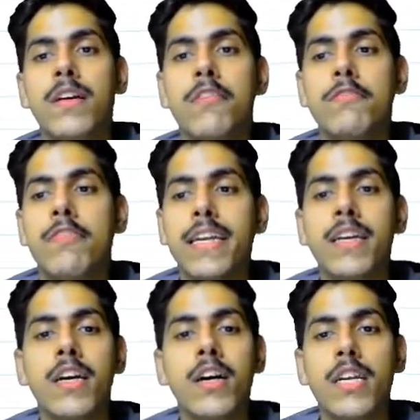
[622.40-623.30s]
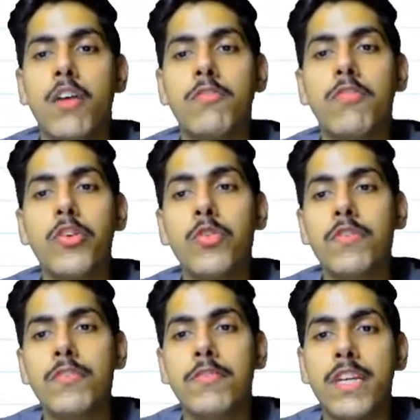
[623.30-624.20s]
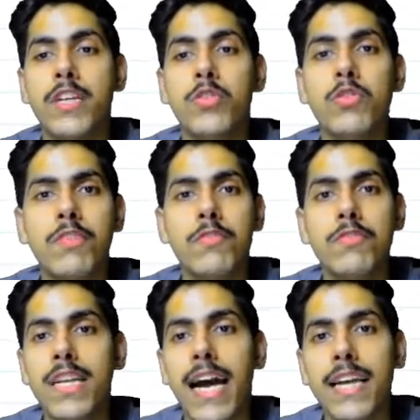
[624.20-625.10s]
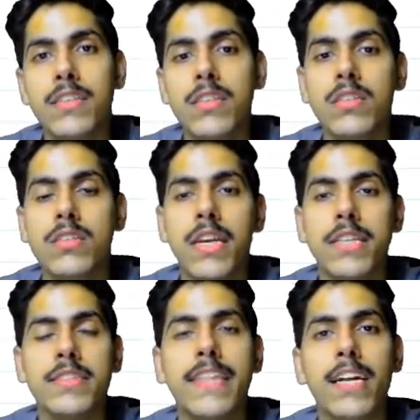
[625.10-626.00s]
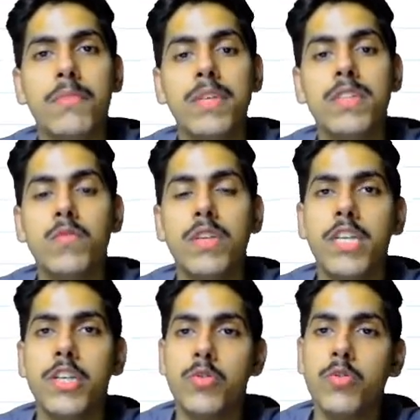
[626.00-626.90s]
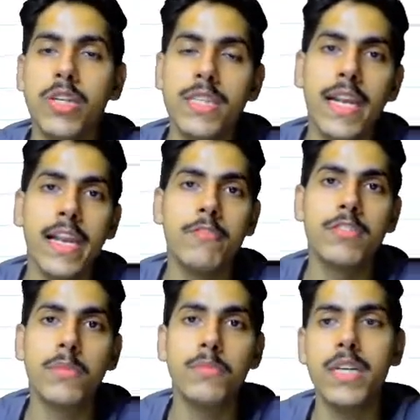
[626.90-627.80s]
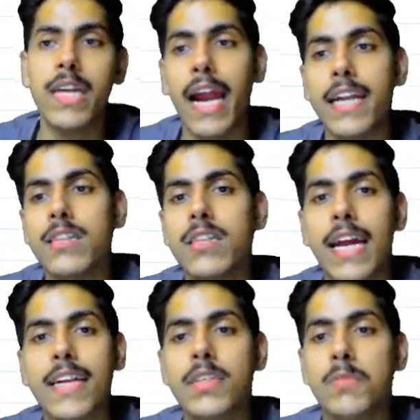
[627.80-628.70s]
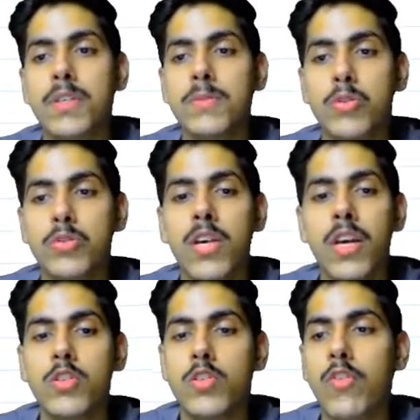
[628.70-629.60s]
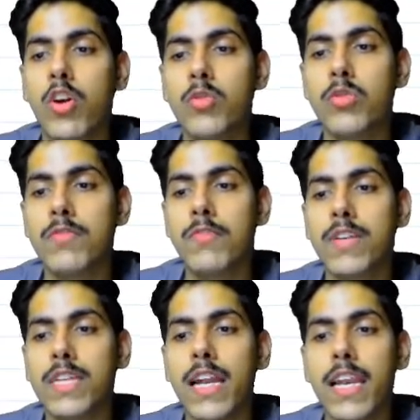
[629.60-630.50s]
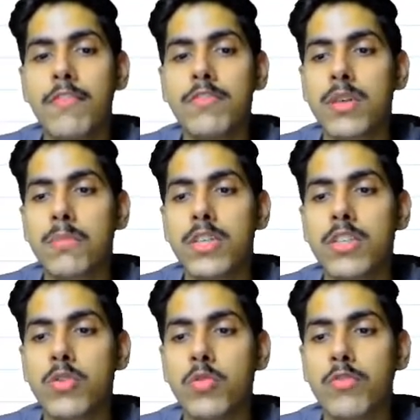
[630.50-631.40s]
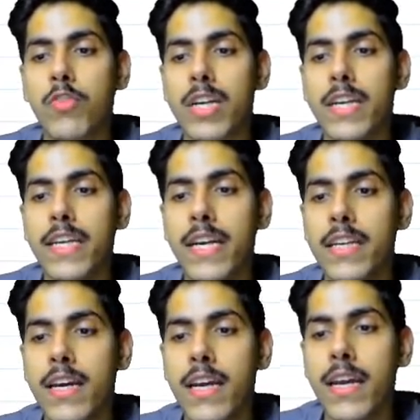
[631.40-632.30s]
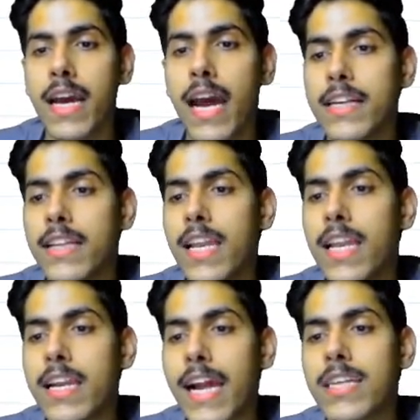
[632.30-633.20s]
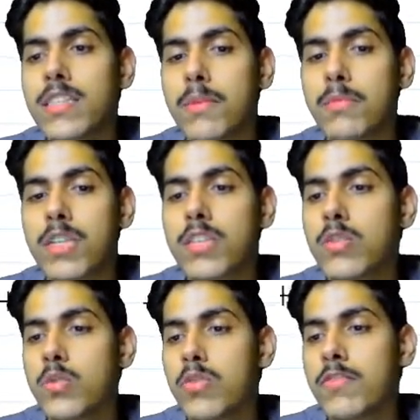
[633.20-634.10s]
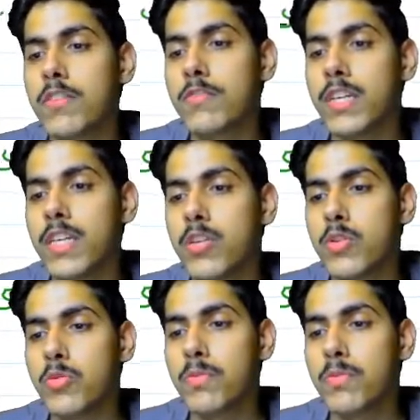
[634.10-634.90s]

Fine. Now for node 50, node 50 lies in this range. That means we need to go in the left subtree and in the right subtree both. So for node 50, the left subtree is node 48 and the right subtree is node 52.